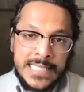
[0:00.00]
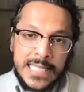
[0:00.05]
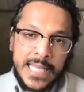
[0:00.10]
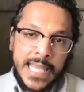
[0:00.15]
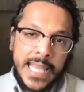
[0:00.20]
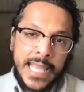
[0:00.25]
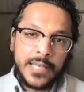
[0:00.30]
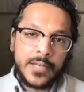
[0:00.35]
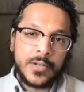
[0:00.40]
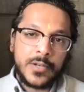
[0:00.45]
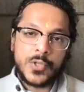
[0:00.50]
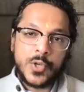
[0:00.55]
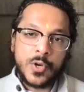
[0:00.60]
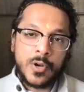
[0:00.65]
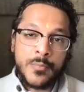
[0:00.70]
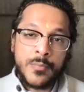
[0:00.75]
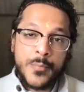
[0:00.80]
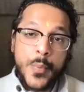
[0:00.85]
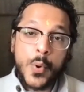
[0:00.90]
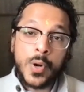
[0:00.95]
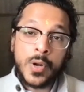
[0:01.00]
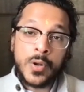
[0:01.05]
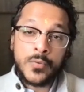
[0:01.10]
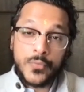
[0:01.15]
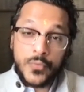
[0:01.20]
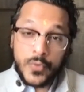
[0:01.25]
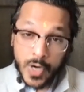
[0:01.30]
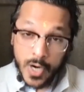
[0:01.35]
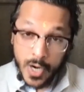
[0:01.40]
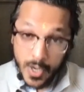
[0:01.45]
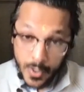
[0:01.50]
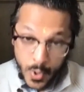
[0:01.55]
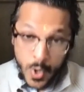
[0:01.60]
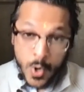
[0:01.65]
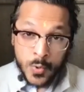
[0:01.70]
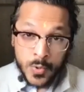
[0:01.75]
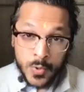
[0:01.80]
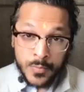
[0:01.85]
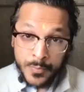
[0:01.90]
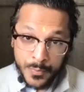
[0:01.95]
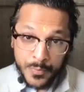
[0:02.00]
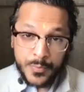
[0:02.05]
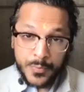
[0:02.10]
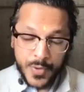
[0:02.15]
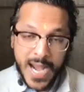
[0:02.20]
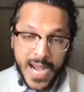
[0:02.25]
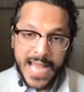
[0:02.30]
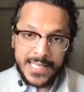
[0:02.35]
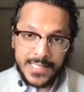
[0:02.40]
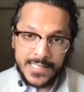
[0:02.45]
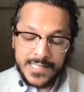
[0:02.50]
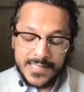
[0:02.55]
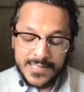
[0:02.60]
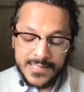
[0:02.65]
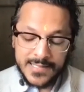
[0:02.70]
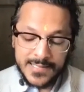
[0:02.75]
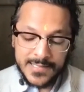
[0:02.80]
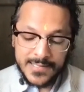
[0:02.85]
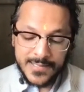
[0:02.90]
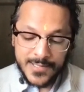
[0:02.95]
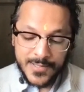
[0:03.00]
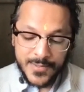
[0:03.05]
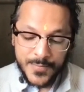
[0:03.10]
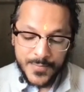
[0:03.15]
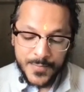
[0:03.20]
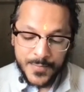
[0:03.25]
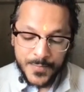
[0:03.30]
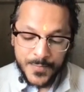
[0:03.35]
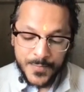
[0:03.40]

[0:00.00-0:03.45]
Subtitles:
indicators are important for our own practice.